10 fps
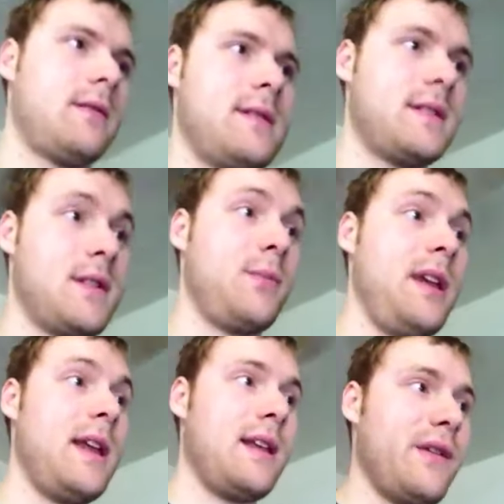this is the
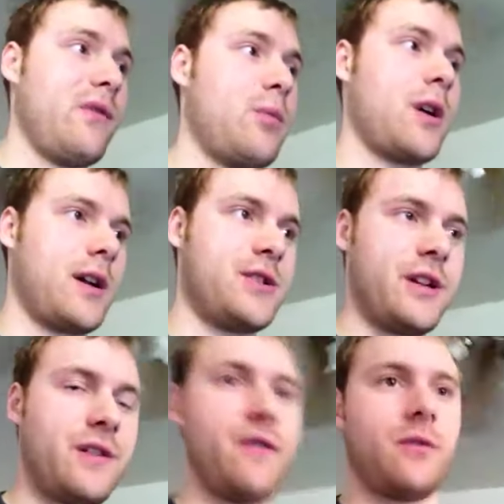beginning of a
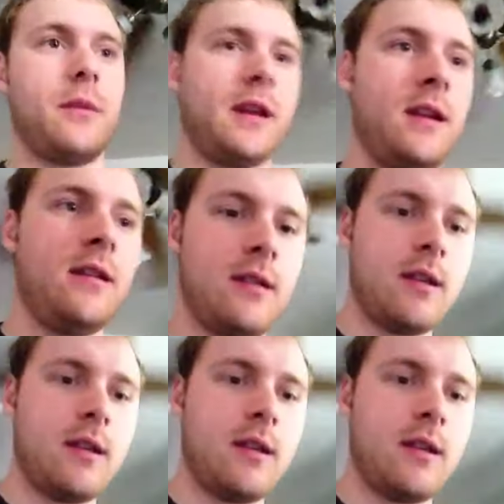project for me.